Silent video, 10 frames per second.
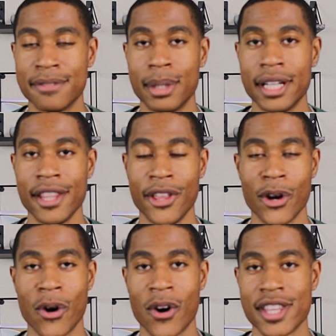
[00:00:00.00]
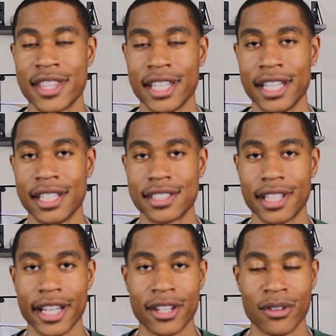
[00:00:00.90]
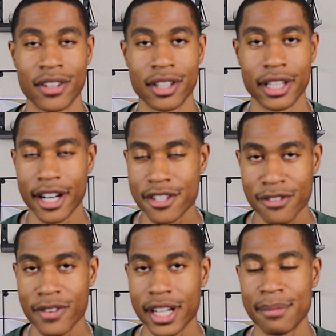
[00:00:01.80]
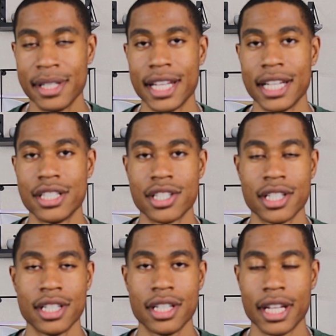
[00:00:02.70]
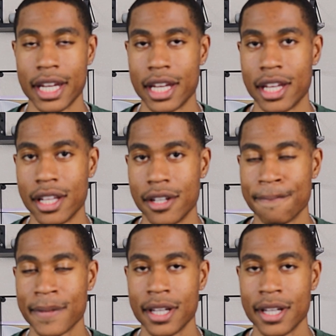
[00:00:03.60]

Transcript: but there are things like letters of recommendation, and